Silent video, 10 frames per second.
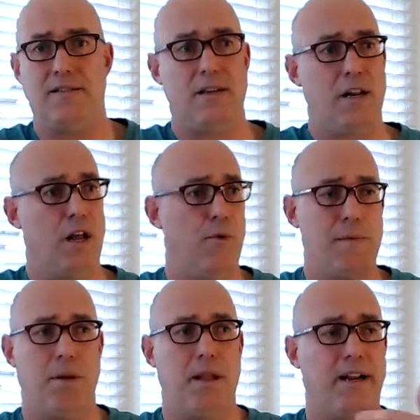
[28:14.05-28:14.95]
We
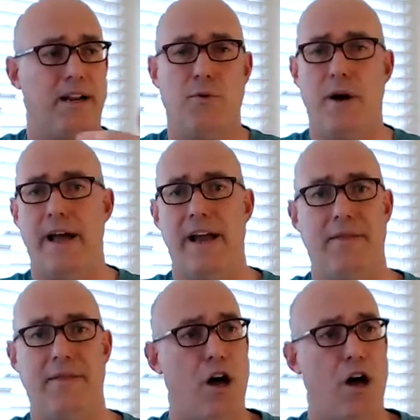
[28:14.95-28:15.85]
plugged away, and then
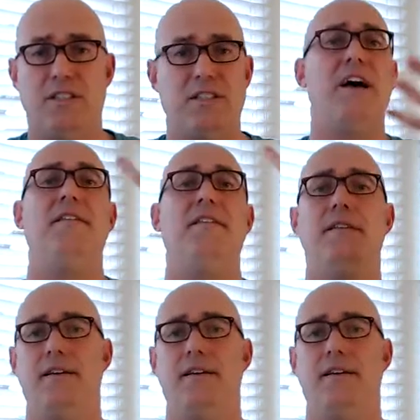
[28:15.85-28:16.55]
all of a sudden,